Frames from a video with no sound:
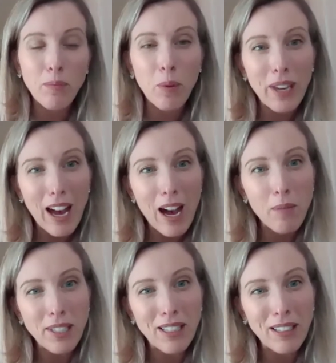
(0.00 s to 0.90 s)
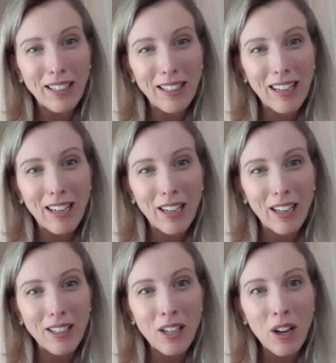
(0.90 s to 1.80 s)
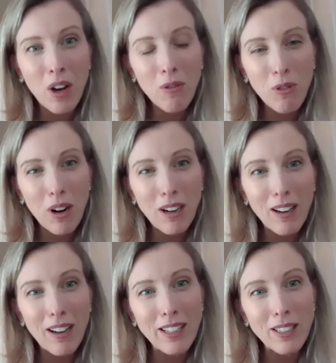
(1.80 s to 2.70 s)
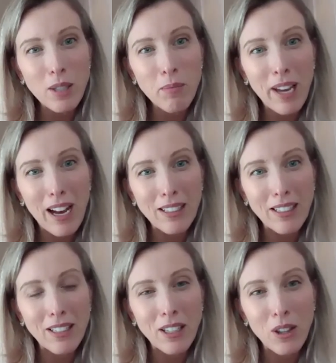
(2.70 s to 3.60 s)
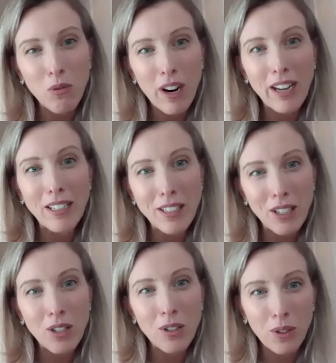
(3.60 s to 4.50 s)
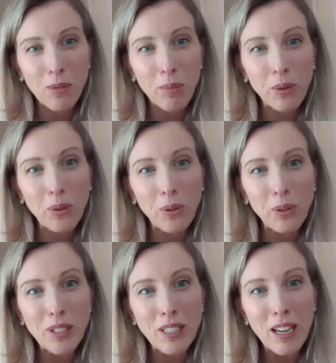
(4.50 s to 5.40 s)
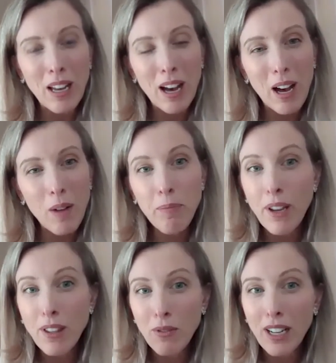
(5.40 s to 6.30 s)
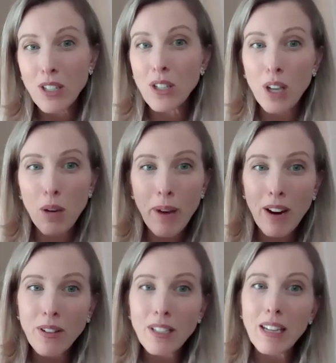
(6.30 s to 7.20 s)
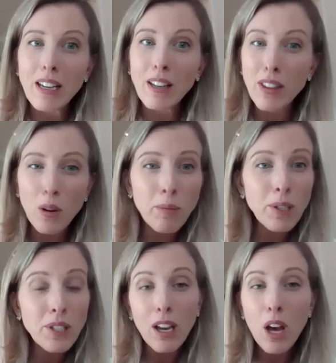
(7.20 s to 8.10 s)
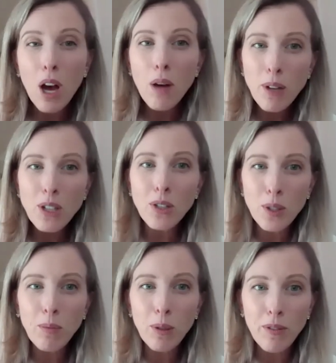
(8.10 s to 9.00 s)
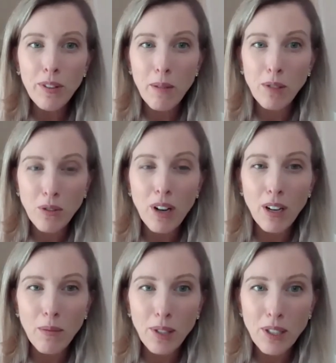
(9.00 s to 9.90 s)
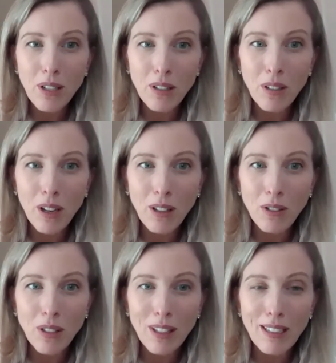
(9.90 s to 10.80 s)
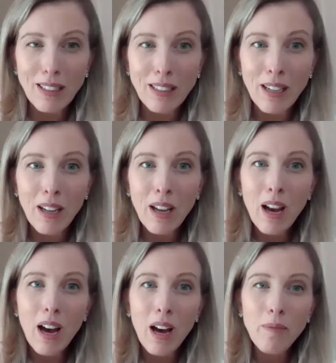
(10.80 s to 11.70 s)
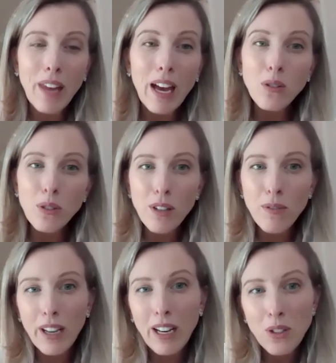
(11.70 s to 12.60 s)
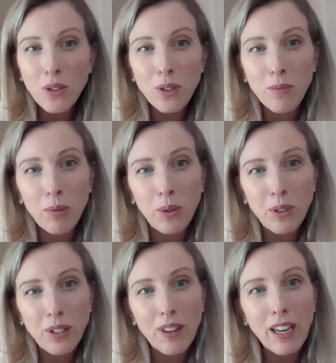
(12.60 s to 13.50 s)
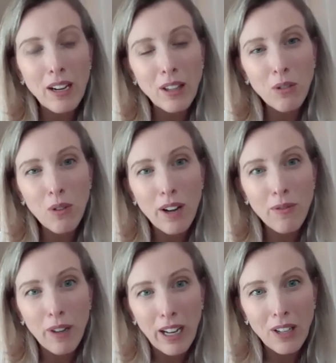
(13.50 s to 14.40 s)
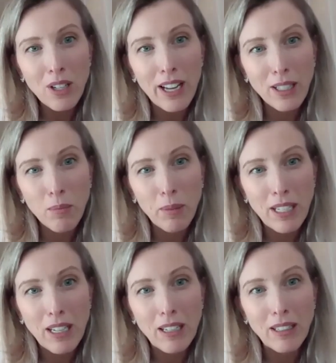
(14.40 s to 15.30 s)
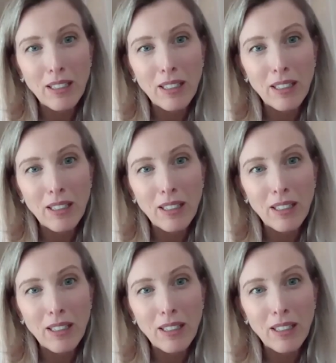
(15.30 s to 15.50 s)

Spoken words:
but we absolutely need for our clients to be accessing the right additional support, both in relation to co-parenting, therapeutic, emotional support for them as grown-ups too, going through this, and also financial support, so they're getting the right financial expertise